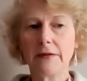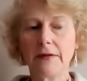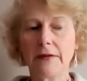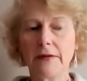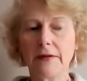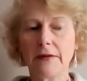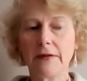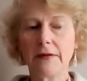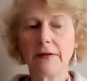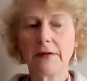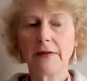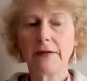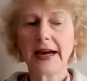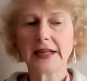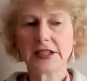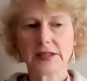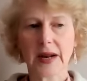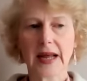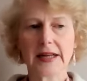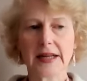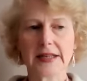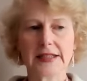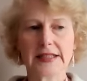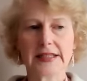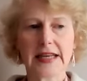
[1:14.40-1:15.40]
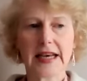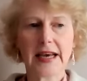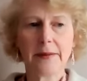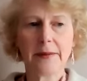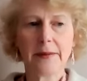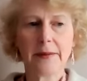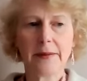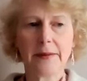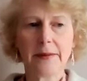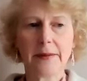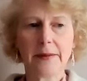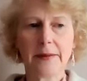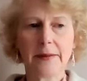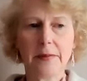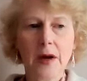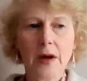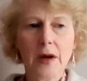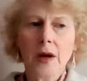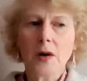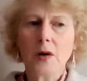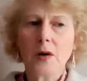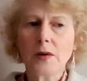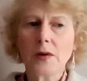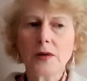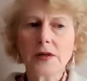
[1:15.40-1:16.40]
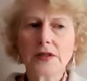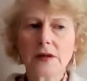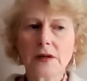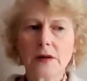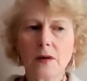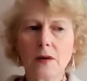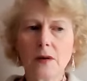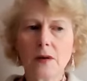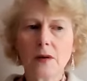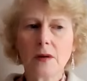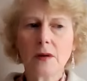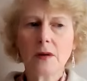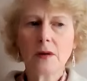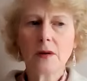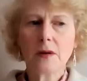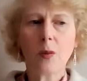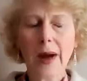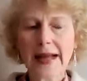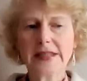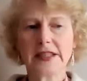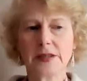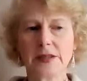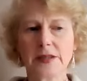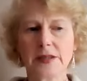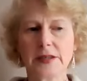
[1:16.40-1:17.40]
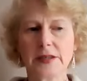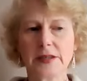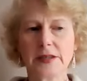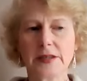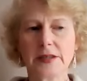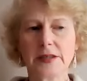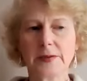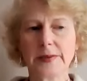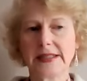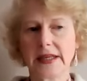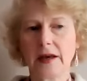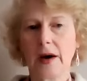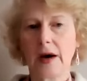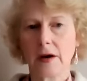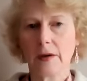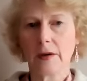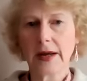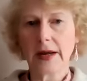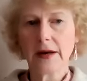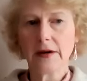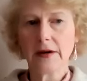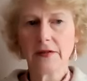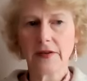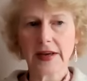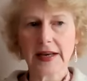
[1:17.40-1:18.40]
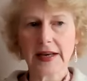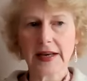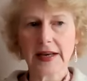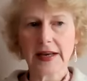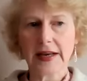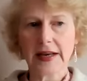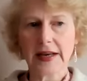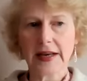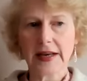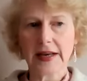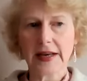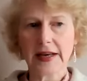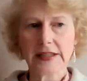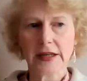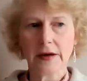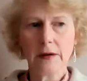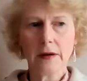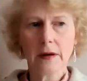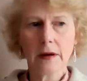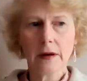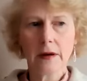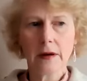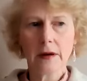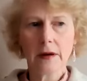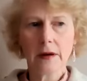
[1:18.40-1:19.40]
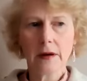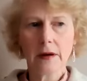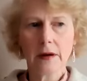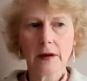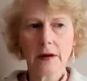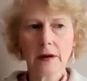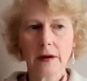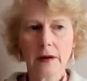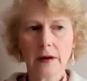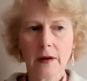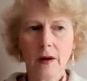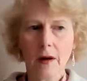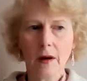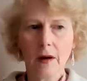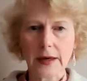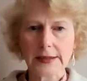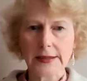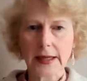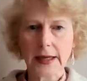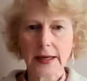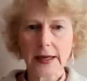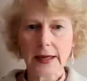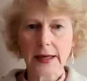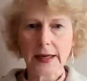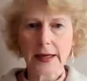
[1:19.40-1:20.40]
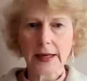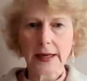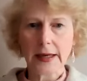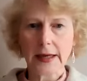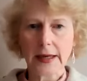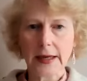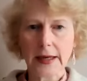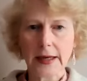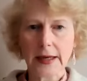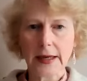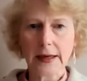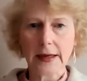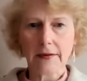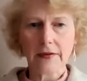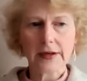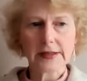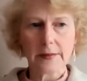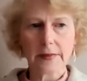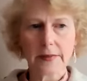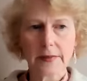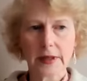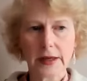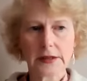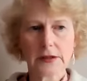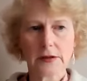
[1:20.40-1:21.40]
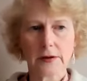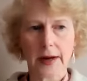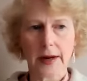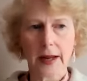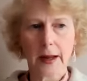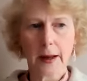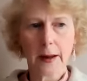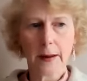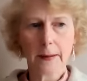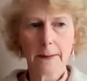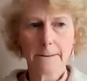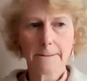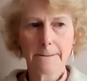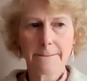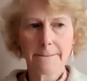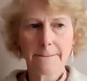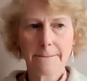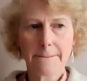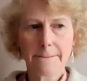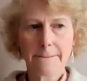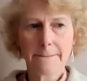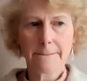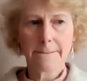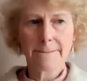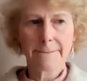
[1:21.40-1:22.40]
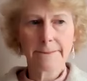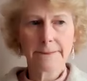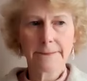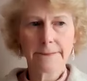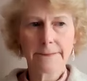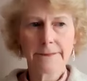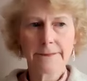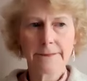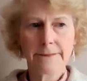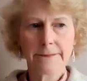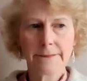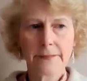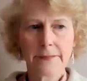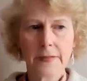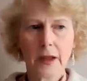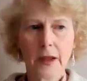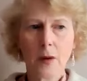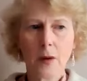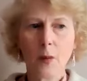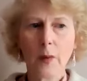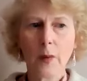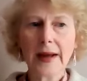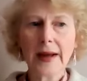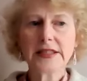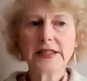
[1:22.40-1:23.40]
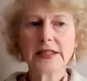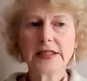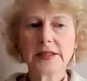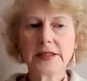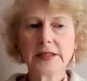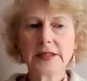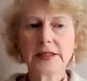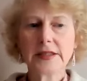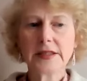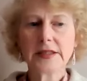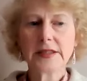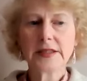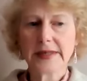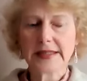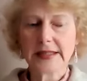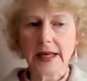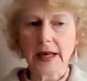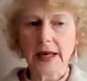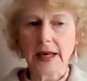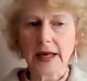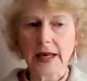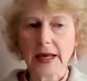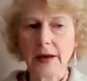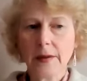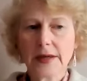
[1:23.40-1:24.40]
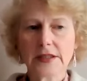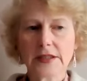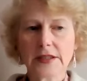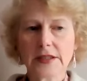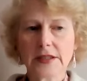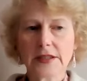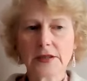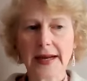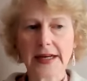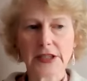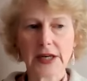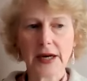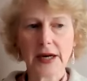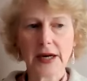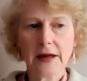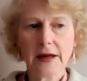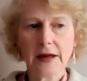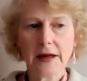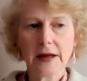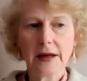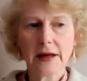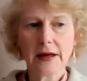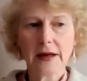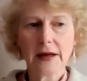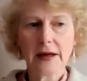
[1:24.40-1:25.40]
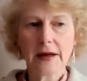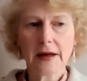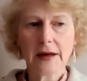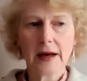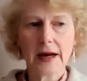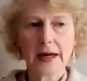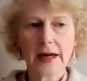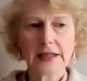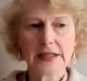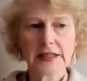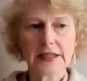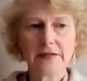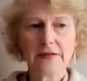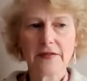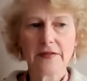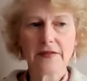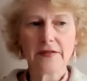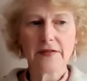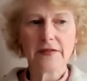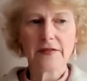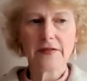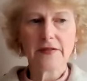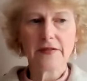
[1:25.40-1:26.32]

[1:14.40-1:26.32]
Then the righteous will answer him, Lord, when do we see you hungry and feed you, or thirsty and give you something to drink? When did we see you, a stranger, and